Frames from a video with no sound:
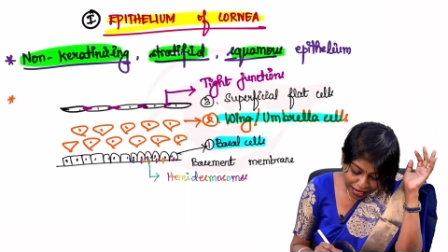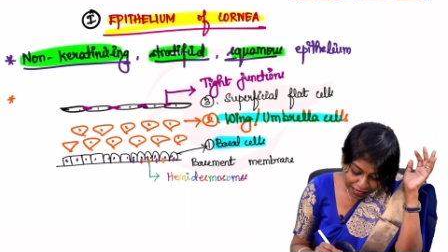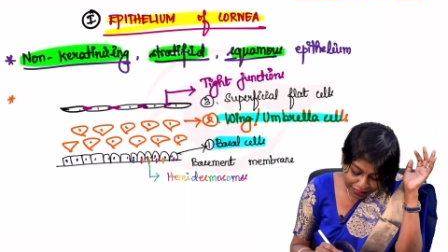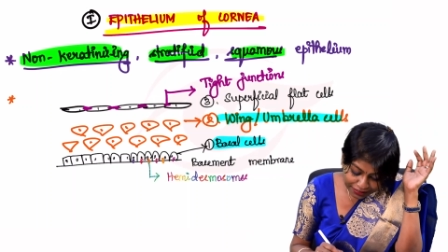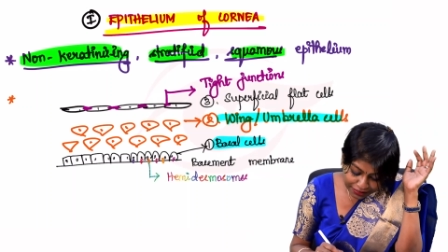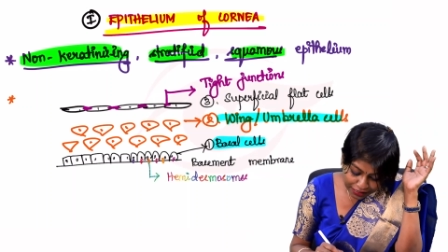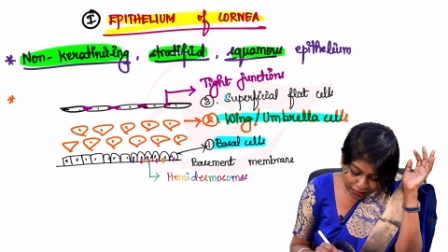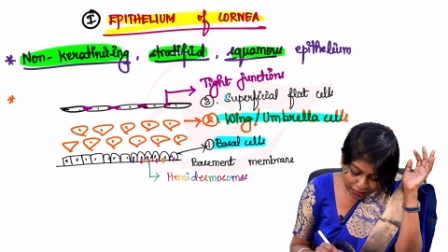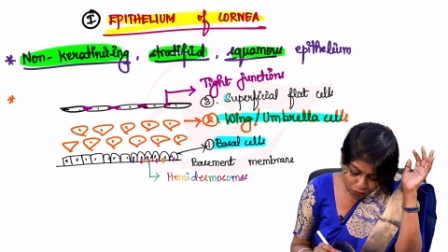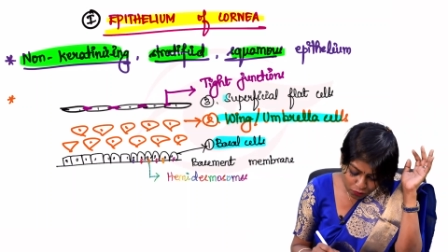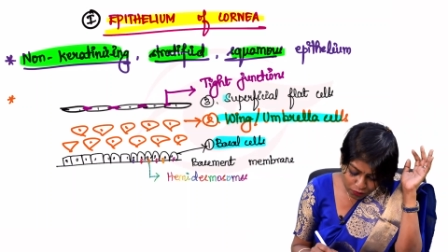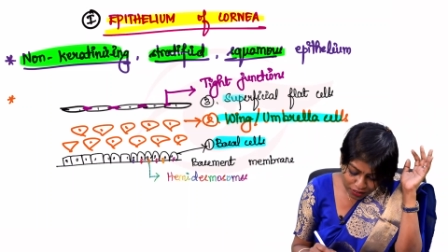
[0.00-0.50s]

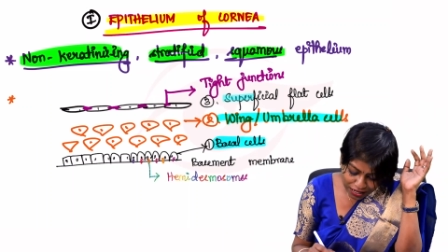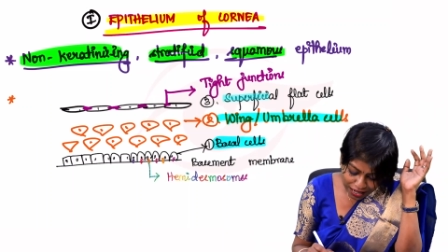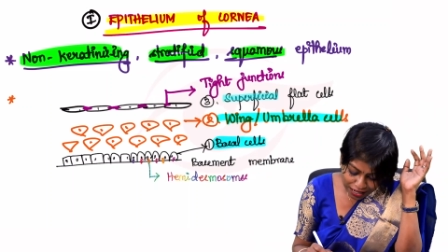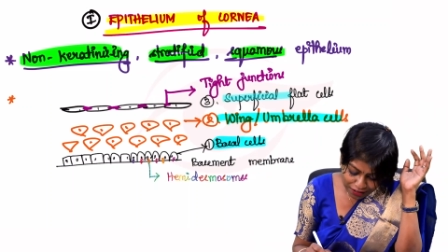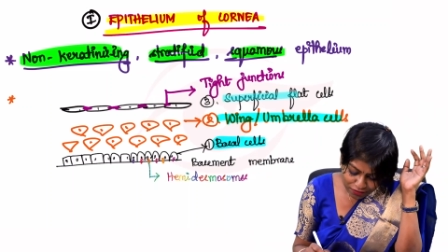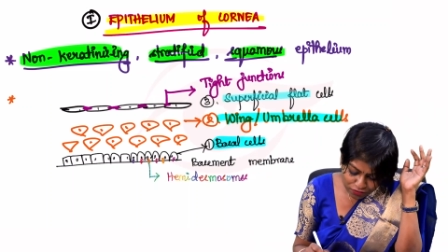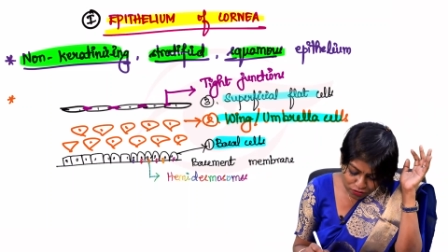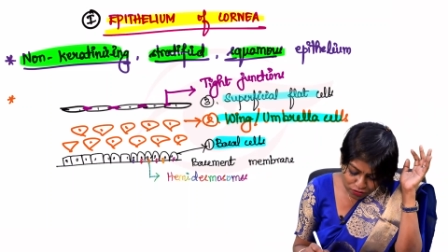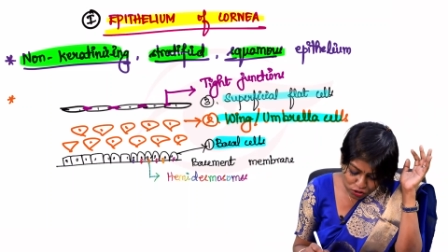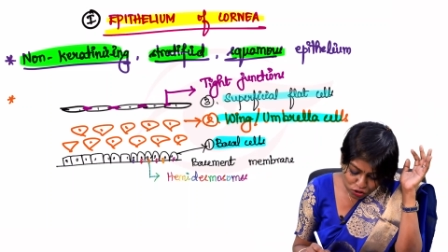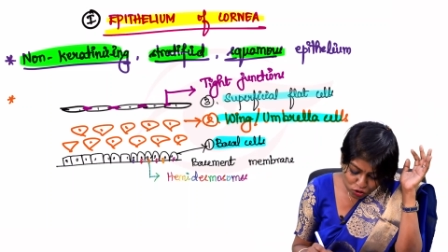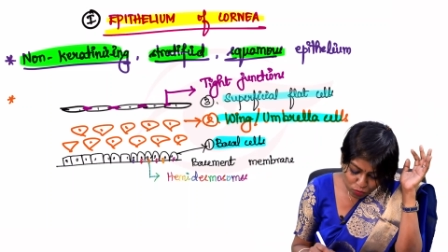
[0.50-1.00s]
And then we
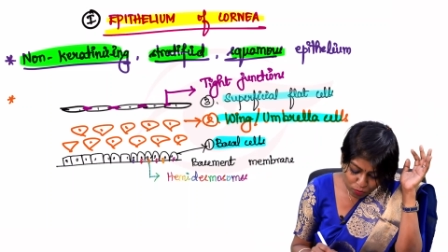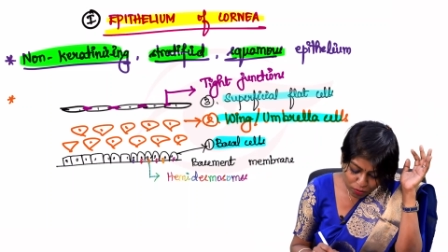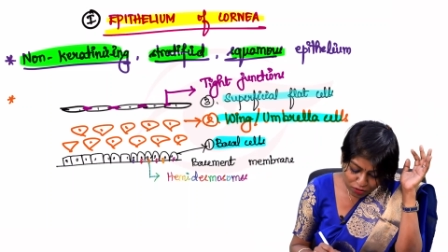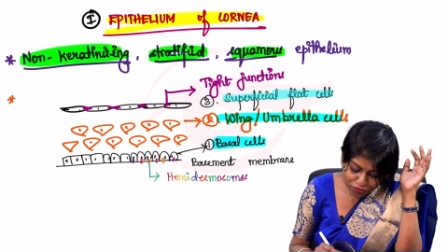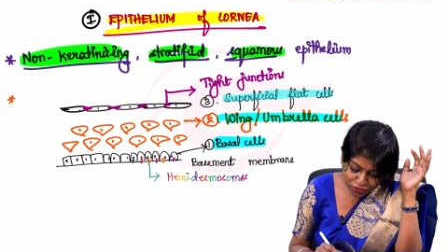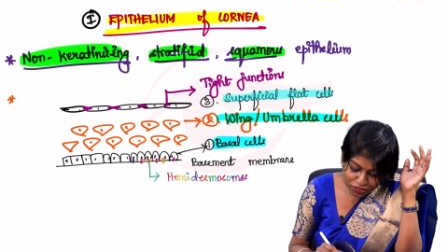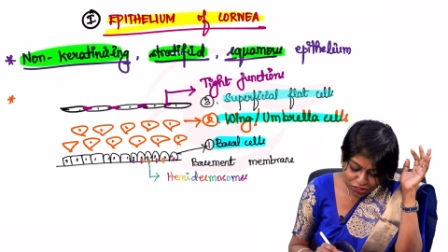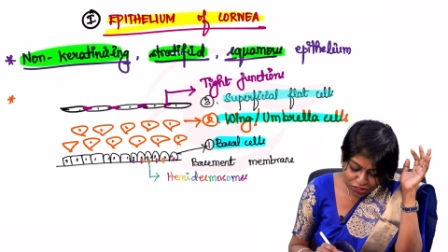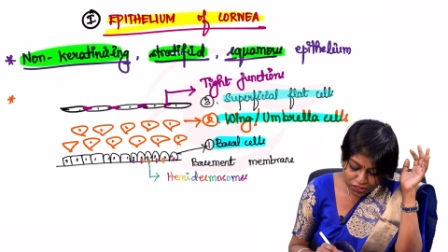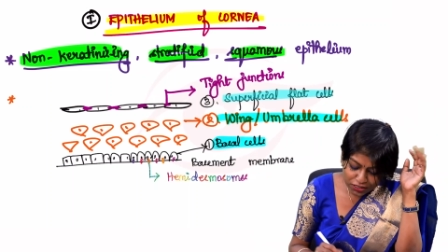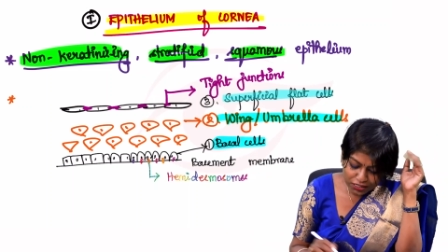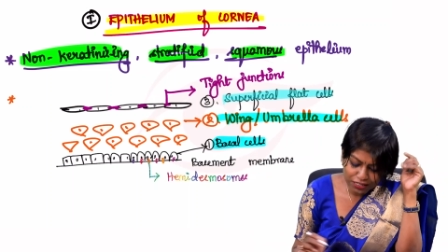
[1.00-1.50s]
have
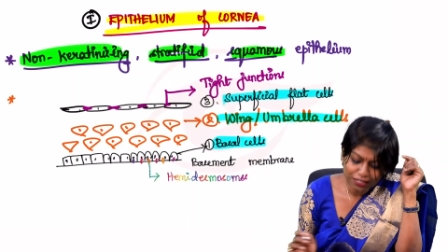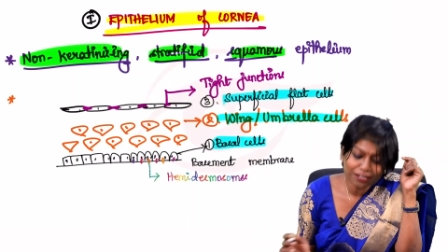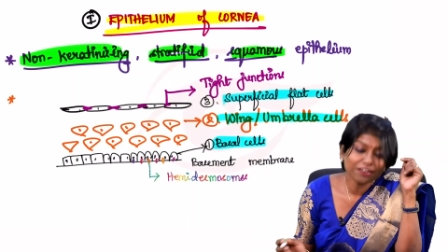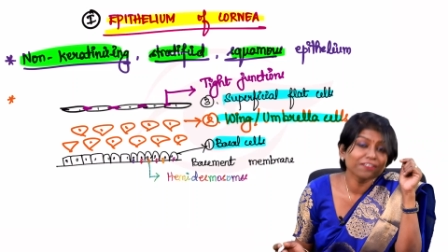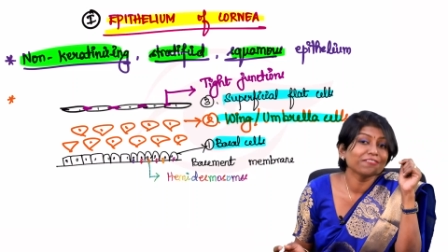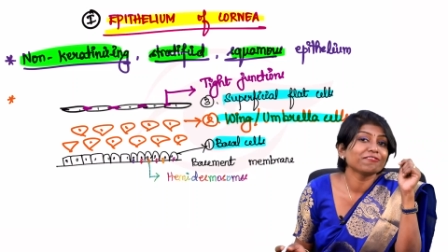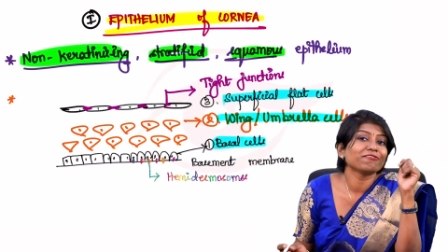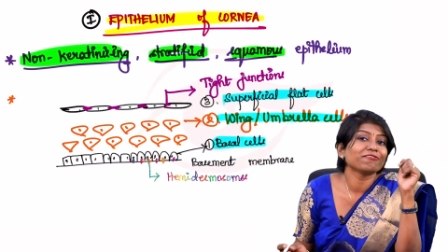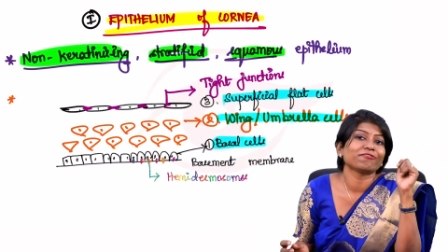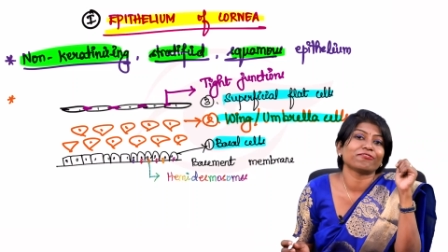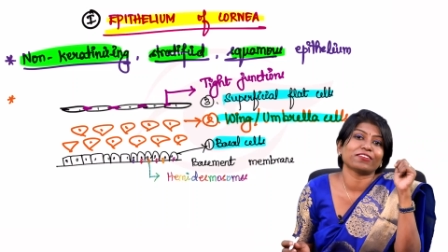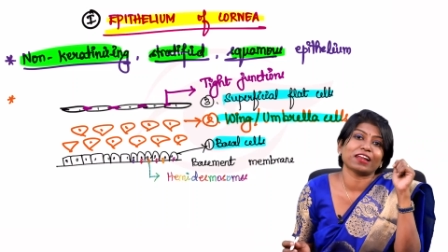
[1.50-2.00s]
superficial
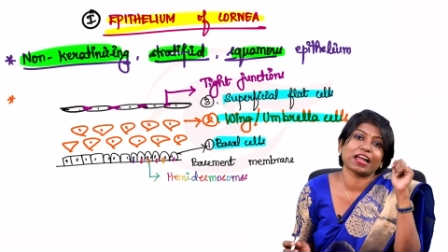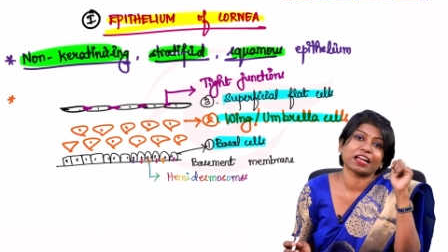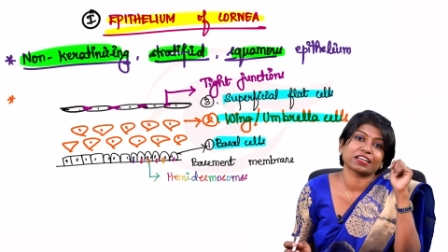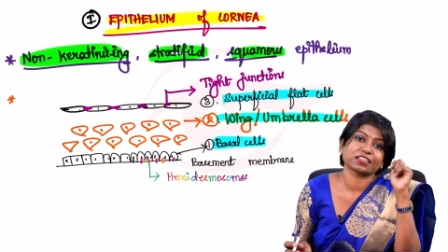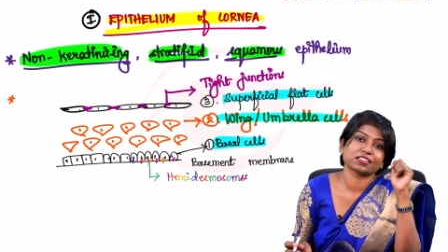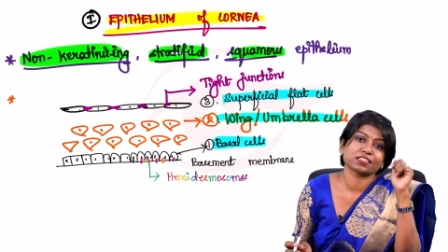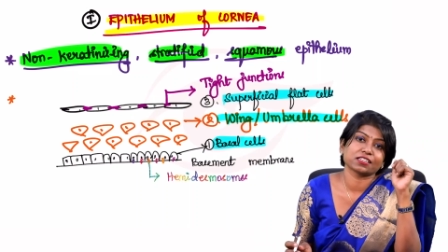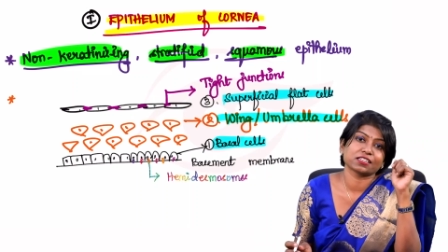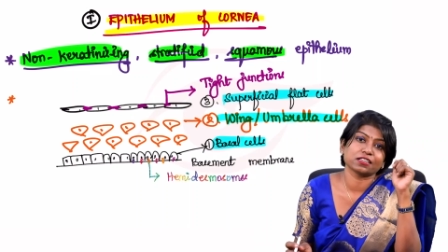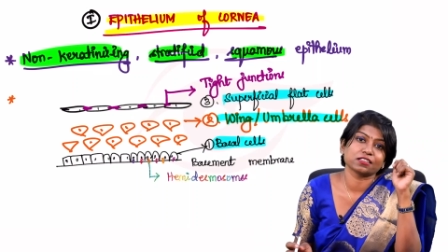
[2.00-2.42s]
flat